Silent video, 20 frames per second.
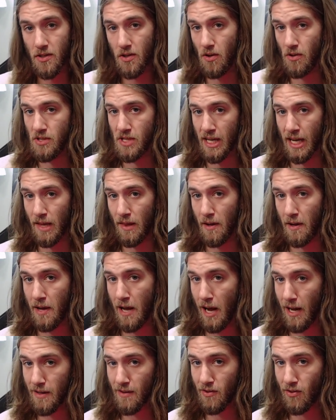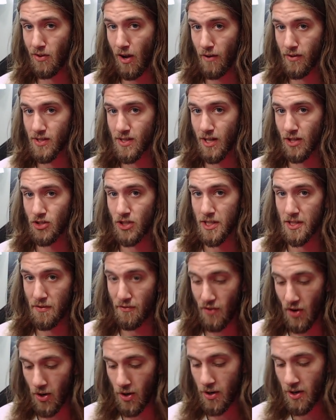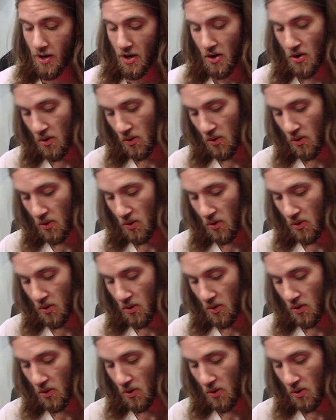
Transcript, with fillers: using it to cut stuff such as food,